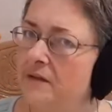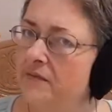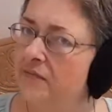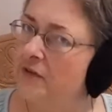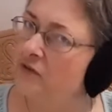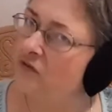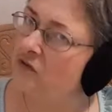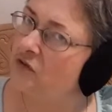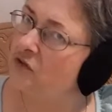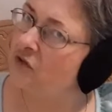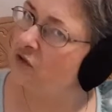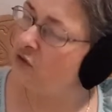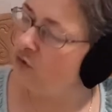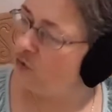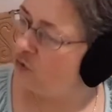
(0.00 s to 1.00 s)
Those are
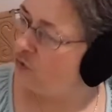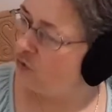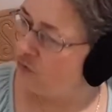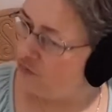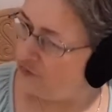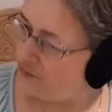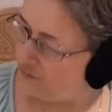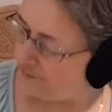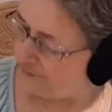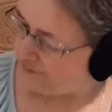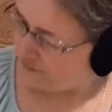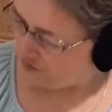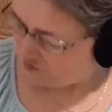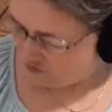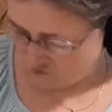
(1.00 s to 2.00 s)
cute.
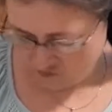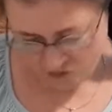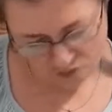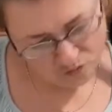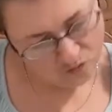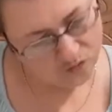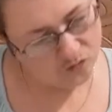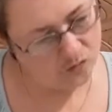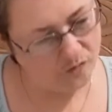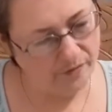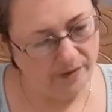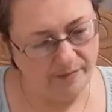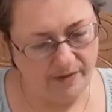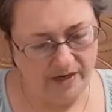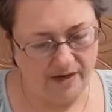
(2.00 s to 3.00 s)
Those are cool.
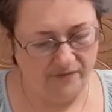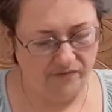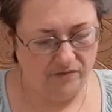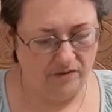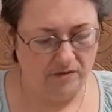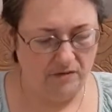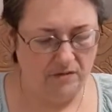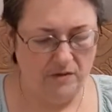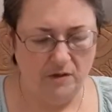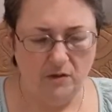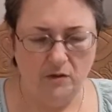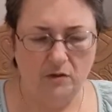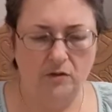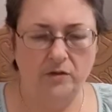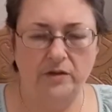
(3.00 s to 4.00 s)
I might have to,
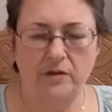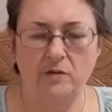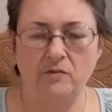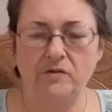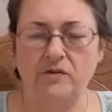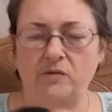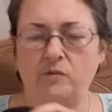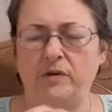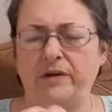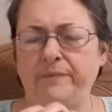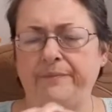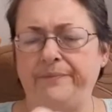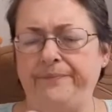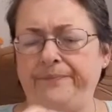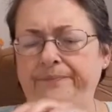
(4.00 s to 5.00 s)
or do they go this way?
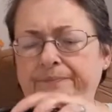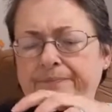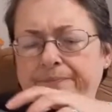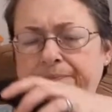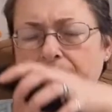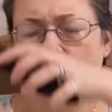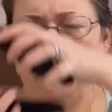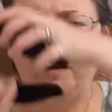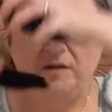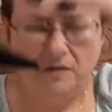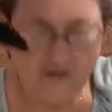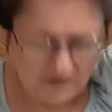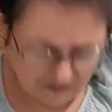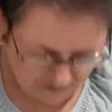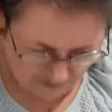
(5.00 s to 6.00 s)
Hmm.
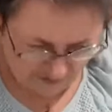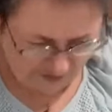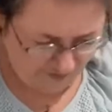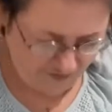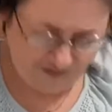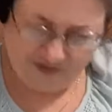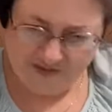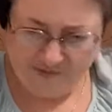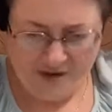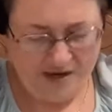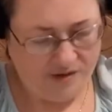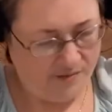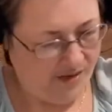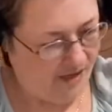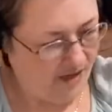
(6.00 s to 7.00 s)
Will it fit the back
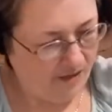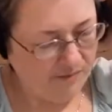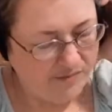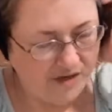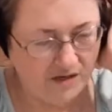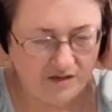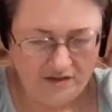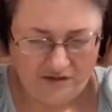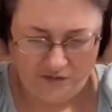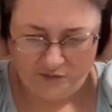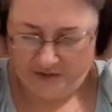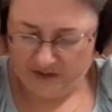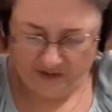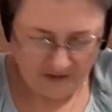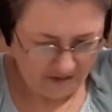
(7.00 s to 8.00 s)
of my head better this
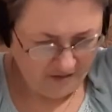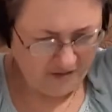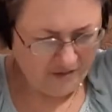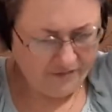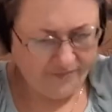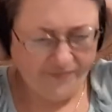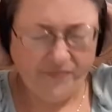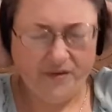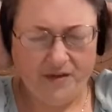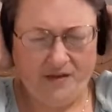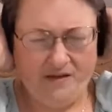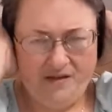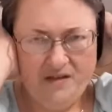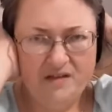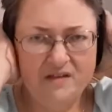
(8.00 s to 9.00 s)
way?
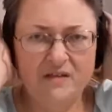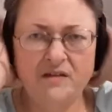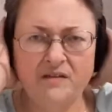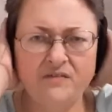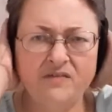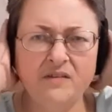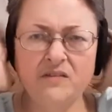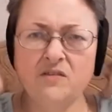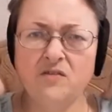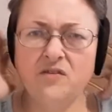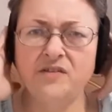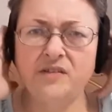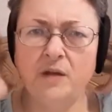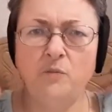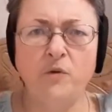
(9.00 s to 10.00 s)
I think they're the
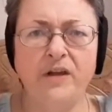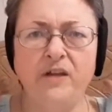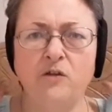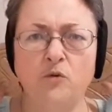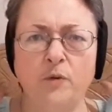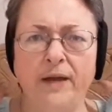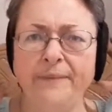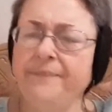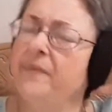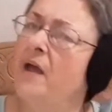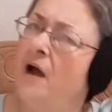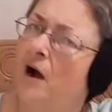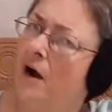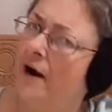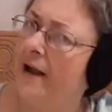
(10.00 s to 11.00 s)
same way either way.
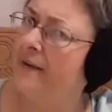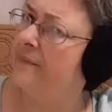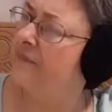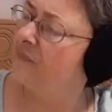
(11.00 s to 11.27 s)
All right.